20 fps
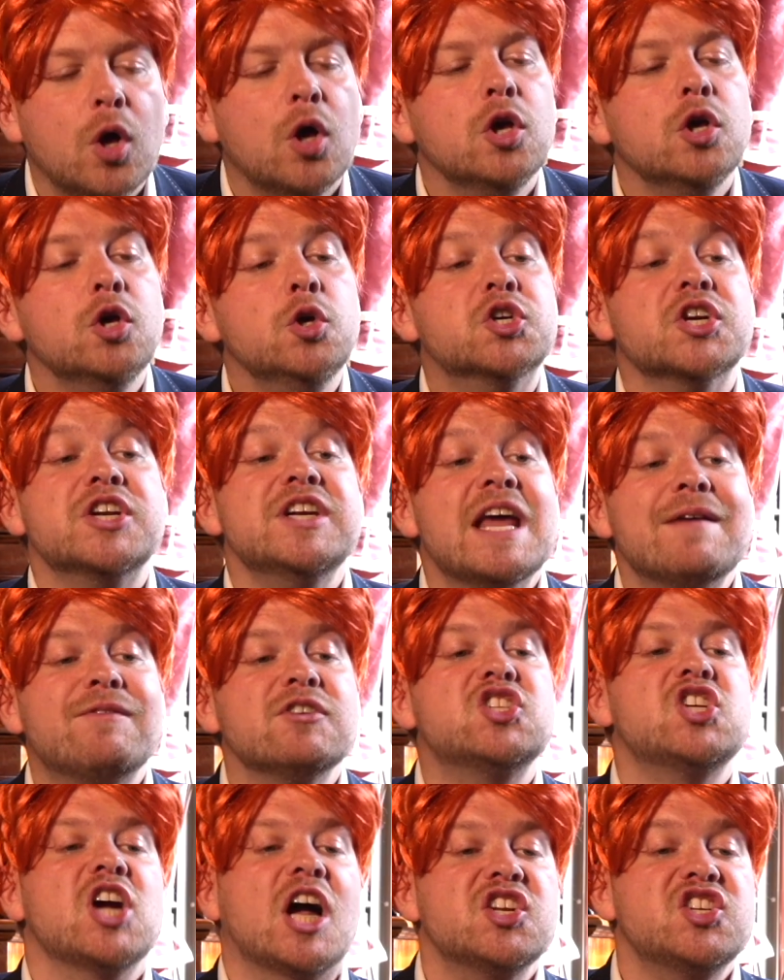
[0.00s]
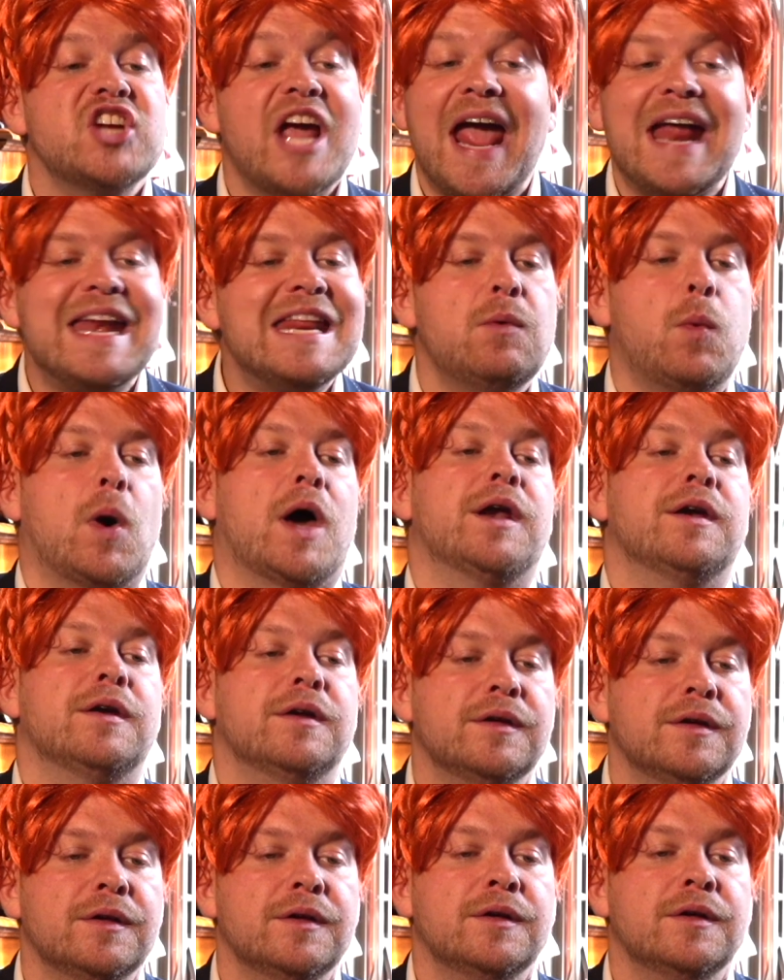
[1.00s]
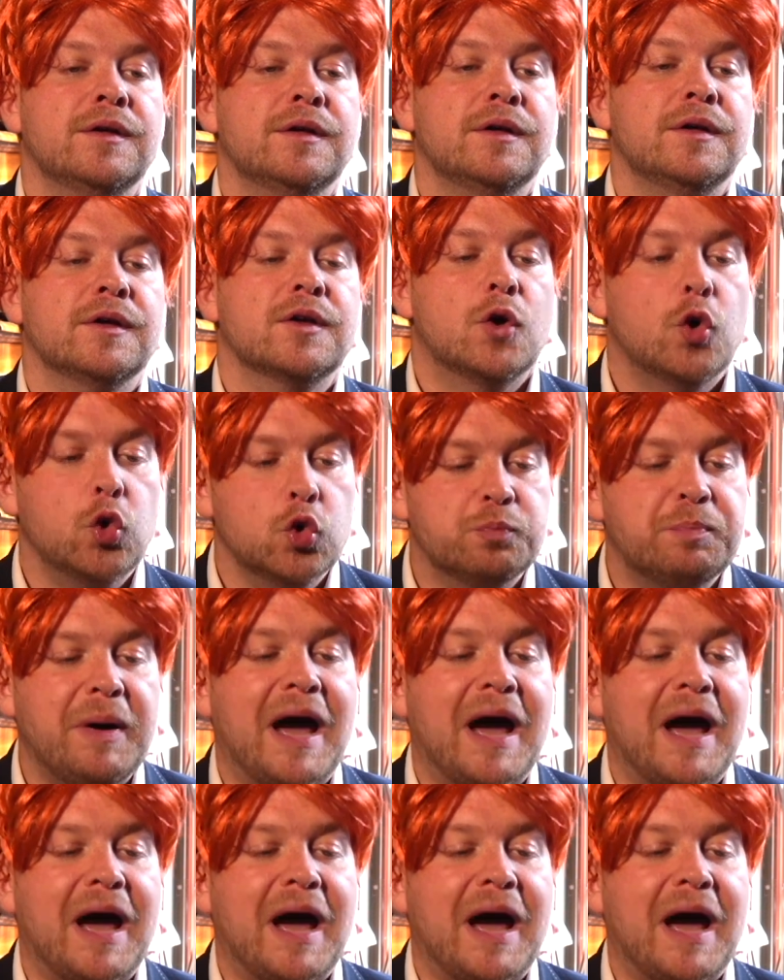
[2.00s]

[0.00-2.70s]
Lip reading: You should never judge anyone called